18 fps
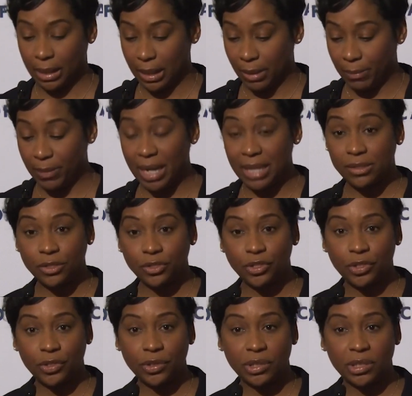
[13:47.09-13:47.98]

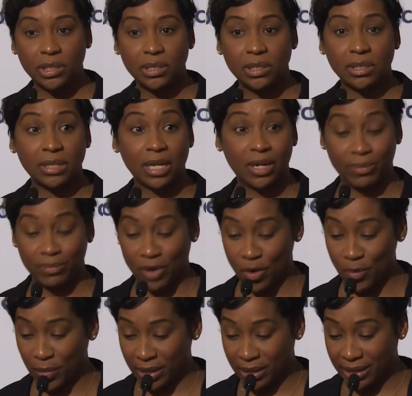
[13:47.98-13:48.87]
Massachusetts is at a
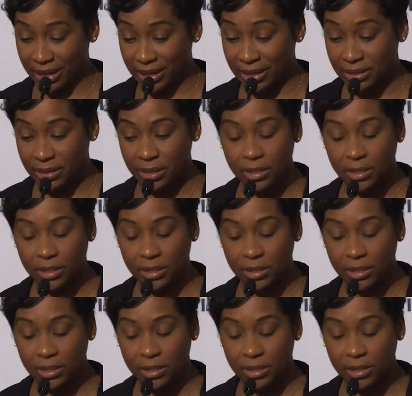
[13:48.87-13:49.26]
moment in its